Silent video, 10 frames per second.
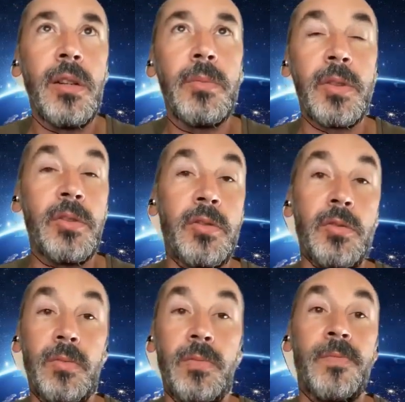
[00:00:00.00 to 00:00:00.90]
Because
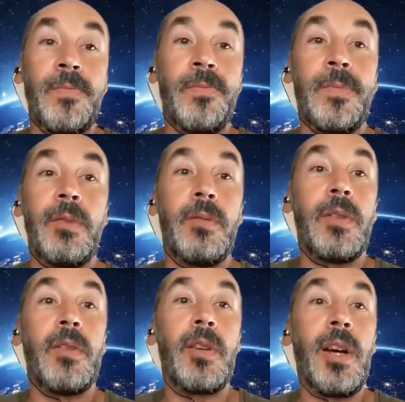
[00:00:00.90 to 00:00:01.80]

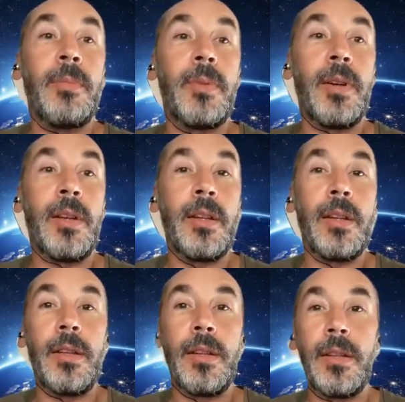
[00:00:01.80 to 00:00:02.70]
we don't have
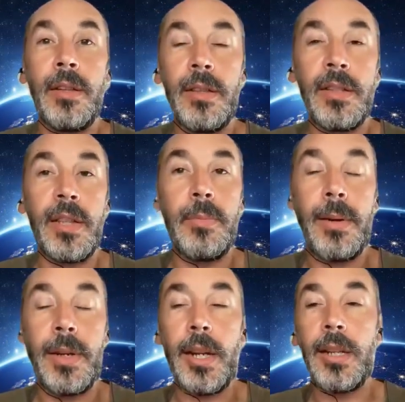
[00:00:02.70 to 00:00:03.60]
a skip
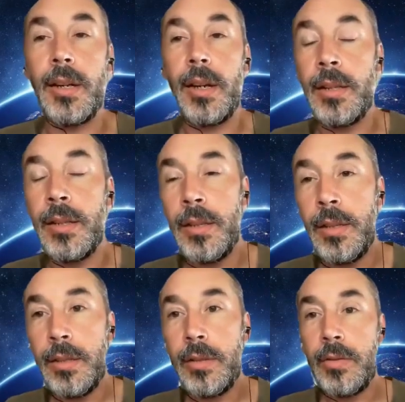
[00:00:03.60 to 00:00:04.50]
upgrade, right?
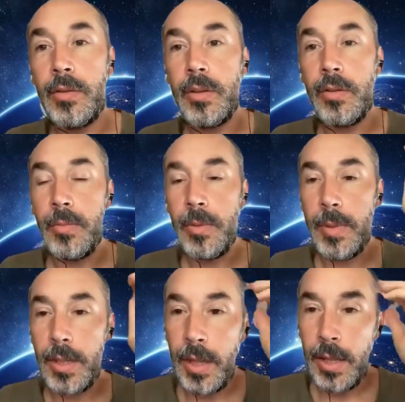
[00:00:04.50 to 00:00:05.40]
So you need to
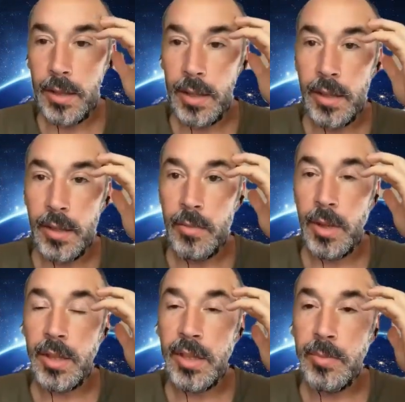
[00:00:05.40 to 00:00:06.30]
implement that. Then
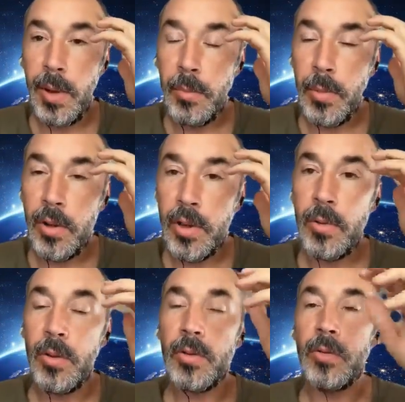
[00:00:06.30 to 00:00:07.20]
what is back portable